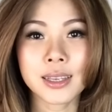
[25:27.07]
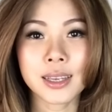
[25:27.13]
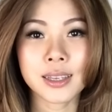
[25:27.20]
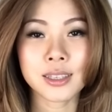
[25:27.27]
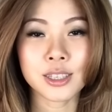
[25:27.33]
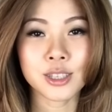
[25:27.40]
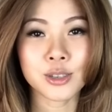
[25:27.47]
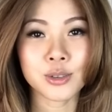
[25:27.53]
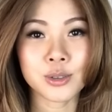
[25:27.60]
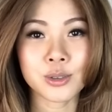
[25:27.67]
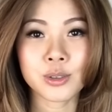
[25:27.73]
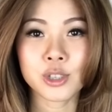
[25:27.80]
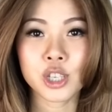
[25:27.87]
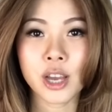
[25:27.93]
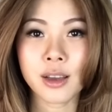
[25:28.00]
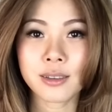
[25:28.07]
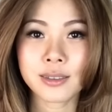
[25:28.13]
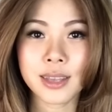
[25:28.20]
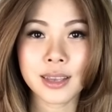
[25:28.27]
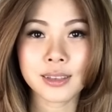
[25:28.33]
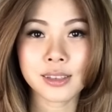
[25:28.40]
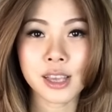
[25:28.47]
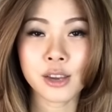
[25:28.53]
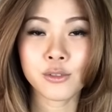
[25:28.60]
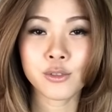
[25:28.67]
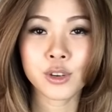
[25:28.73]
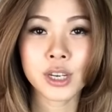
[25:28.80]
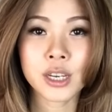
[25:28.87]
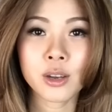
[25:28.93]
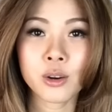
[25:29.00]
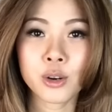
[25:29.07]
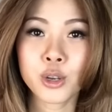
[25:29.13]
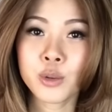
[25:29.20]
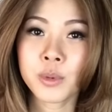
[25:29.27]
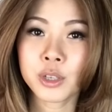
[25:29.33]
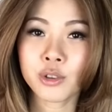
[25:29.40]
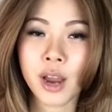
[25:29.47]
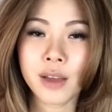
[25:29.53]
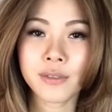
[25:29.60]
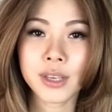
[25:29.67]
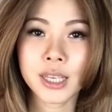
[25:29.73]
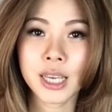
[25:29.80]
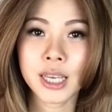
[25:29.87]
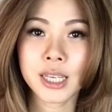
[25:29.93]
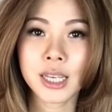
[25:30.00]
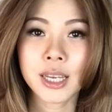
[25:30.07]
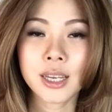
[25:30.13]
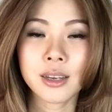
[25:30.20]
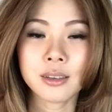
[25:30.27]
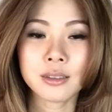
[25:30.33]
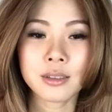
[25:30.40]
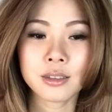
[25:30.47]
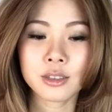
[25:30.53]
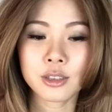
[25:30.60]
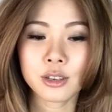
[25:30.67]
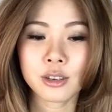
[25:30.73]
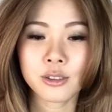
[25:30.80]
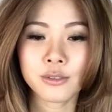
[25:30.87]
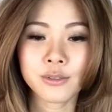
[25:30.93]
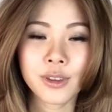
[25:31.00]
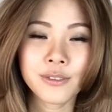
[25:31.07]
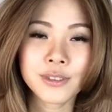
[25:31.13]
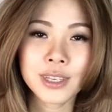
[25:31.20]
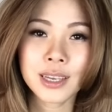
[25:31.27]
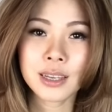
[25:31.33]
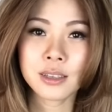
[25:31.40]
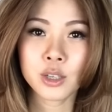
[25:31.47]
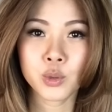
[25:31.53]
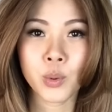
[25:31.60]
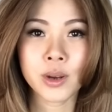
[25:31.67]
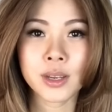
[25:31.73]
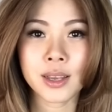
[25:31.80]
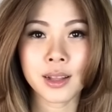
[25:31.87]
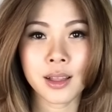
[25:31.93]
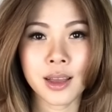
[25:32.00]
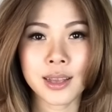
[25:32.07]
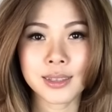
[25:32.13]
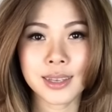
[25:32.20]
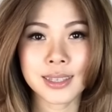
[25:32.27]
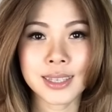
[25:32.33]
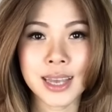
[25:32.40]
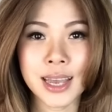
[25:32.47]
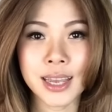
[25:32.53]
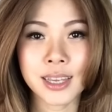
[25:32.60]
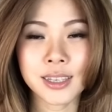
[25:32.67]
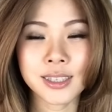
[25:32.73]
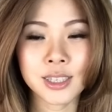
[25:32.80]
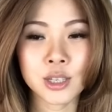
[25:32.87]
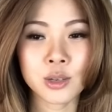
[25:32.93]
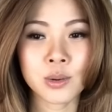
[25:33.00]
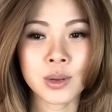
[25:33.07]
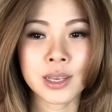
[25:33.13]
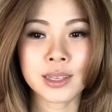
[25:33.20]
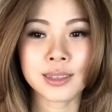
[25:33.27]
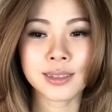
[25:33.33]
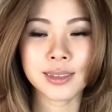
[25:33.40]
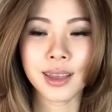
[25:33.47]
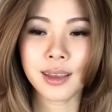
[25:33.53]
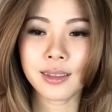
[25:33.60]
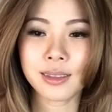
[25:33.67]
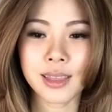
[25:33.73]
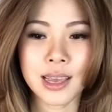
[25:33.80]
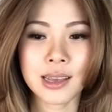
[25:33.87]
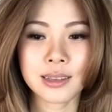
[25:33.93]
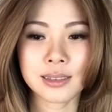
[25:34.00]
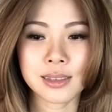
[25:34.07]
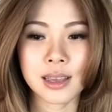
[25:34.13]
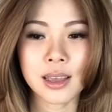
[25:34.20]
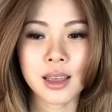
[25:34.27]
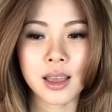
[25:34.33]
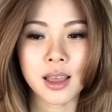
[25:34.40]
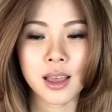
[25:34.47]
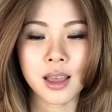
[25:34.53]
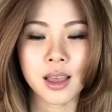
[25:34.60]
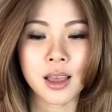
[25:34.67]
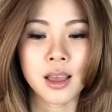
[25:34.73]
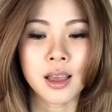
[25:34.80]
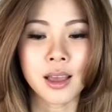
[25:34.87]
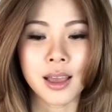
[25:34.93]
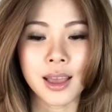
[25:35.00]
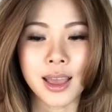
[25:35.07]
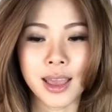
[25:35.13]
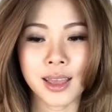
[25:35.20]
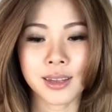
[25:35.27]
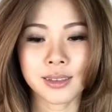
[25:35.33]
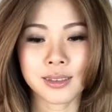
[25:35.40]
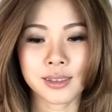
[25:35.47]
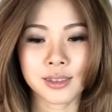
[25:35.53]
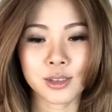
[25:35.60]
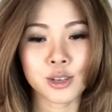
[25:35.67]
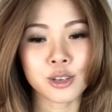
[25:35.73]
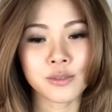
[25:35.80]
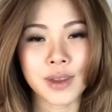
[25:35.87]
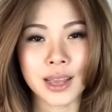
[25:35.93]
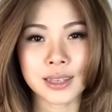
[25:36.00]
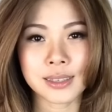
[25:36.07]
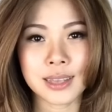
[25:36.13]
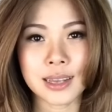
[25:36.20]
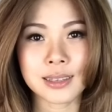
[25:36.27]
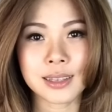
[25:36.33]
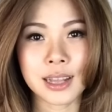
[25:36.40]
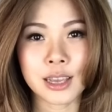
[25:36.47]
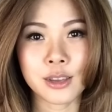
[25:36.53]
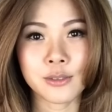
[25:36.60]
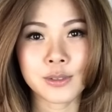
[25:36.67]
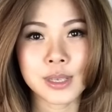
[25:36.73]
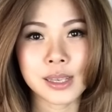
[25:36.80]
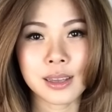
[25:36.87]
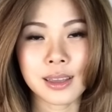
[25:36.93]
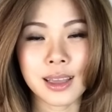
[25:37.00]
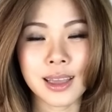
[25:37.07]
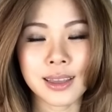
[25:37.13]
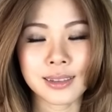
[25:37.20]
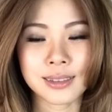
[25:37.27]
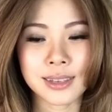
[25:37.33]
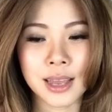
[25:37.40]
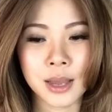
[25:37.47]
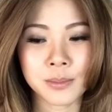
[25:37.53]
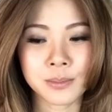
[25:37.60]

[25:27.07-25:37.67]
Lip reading: into child sex slavery or human trafficking to serve 15 to 20 clients a day doing sick things and serve as sex slaves. And